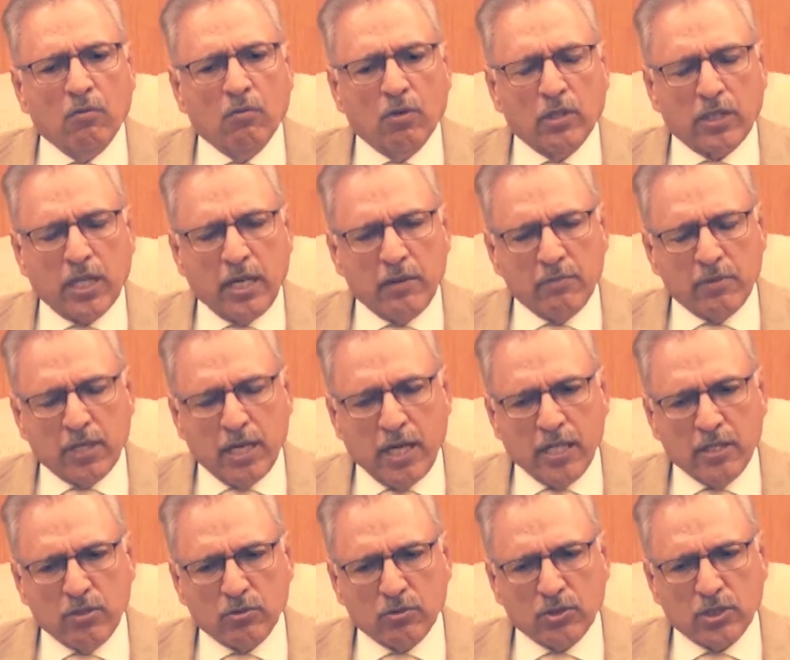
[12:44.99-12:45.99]
what I'm
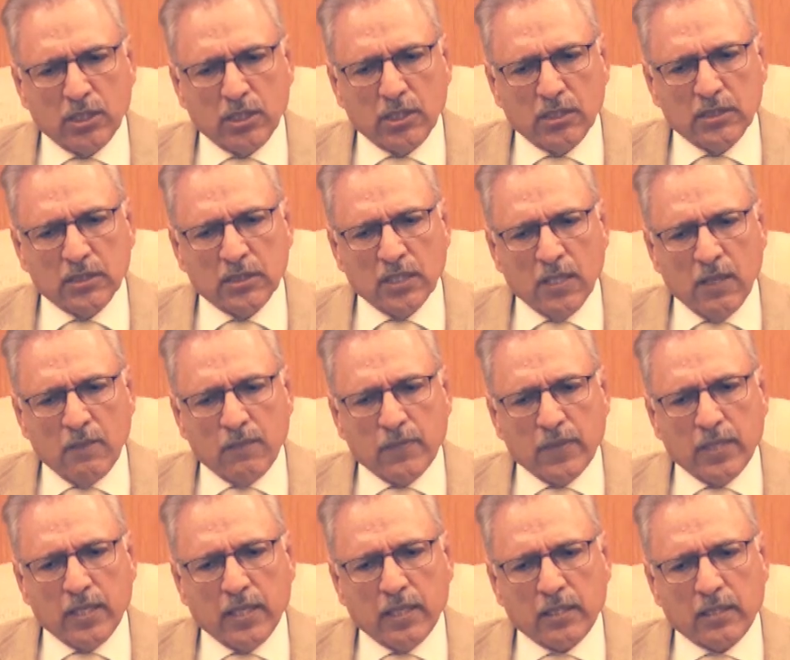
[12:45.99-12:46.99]
trying to say is
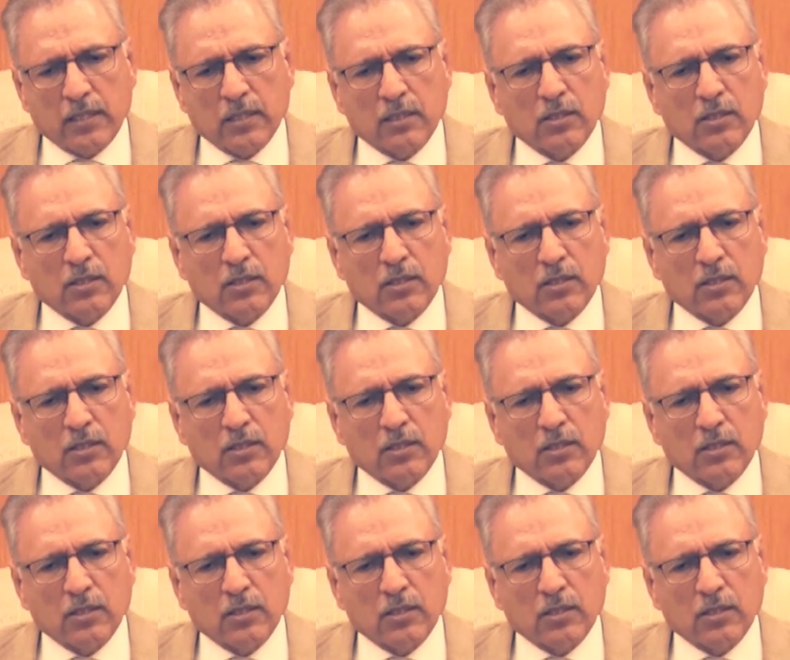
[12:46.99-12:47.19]
that